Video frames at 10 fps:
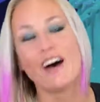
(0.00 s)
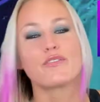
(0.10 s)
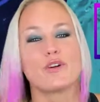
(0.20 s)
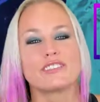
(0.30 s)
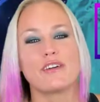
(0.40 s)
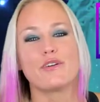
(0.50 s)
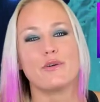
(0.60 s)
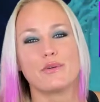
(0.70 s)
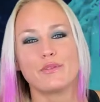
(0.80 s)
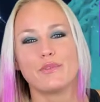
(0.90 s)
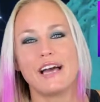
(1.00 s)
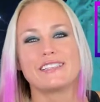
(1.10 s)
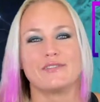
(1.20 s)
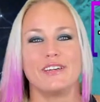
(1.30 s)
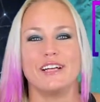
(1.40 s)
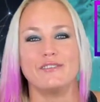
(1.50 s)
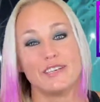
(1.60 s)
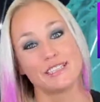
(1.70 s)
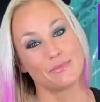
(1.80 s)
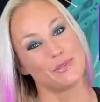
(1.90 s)
of course, everyone would like to feel
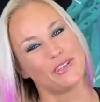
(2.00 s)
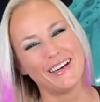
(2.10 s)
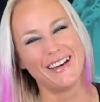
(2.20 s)
invincible,